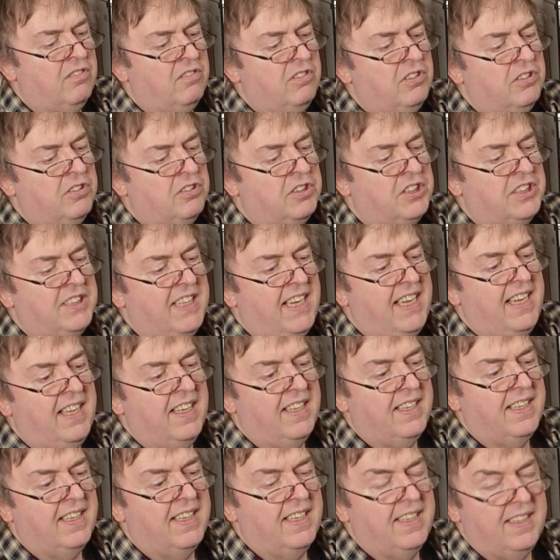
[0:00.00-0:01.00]
you'll see
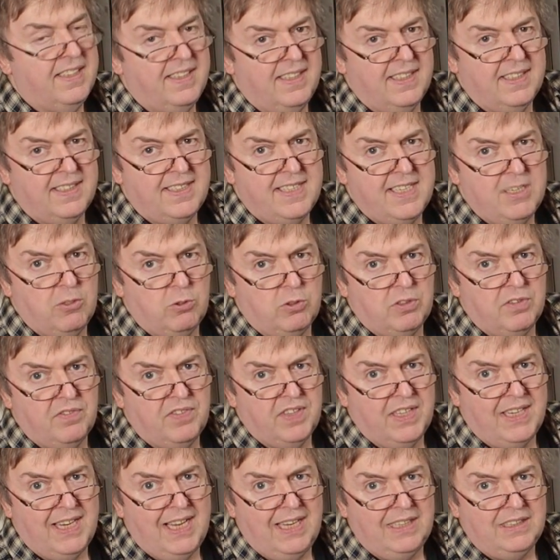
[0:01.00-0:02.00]
the tilt
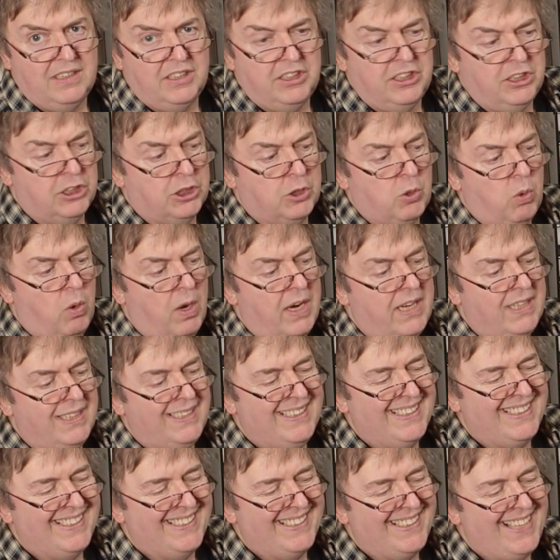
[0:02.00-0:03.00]
of the lens is
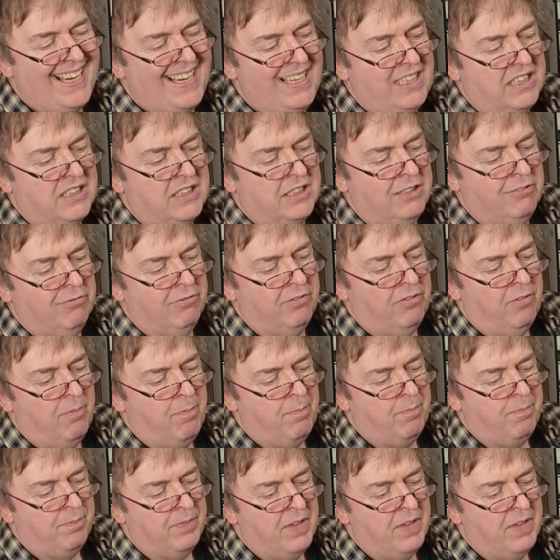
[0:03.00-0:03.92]
quite distinctive.